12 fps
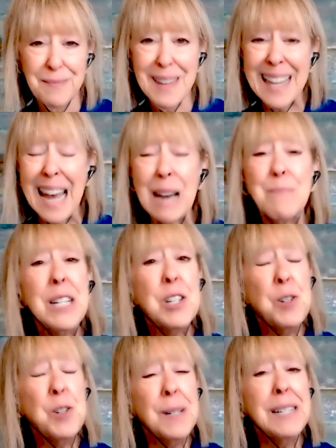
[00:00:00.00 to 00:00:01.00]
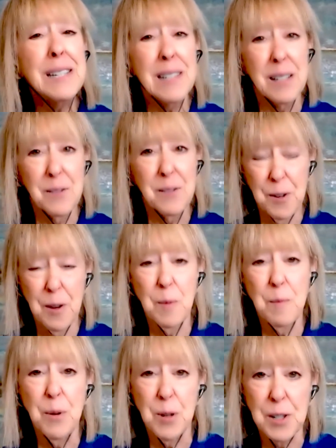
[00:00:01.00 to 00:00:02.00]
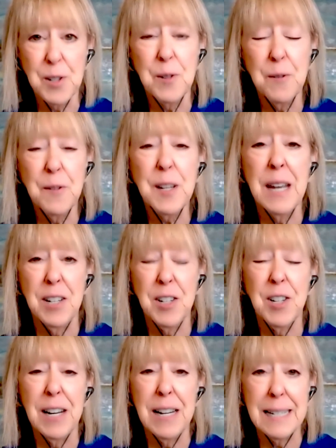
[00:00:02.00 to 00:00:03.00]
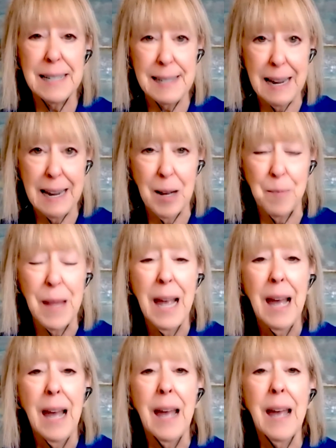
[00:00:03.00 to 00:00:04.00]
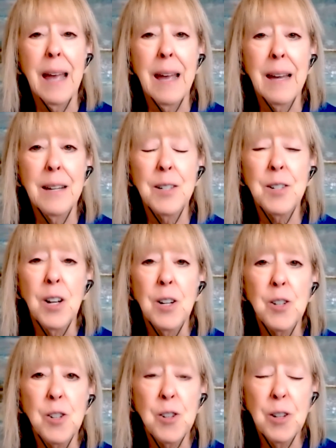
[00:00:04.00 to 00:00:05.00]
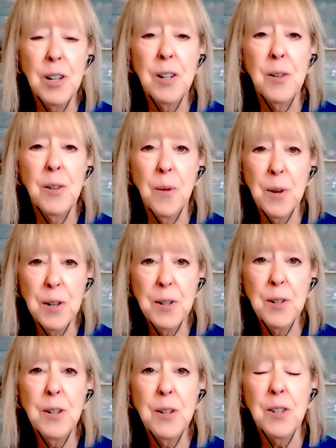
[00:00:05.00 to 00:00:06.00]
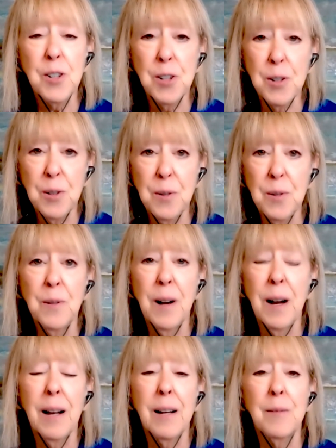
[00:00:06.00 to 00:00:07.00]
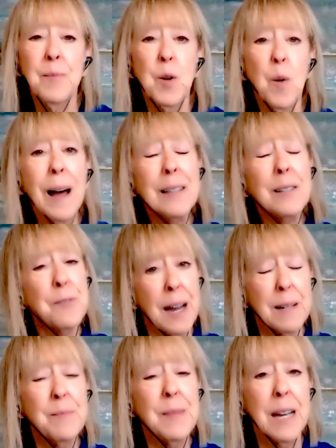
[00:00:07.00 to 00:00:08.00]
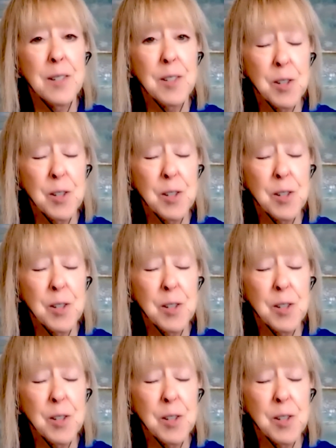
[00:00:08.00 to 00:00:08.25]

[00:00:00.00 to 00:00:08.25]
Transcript: That means you can sit for their board certification exam. And in order to qualify as a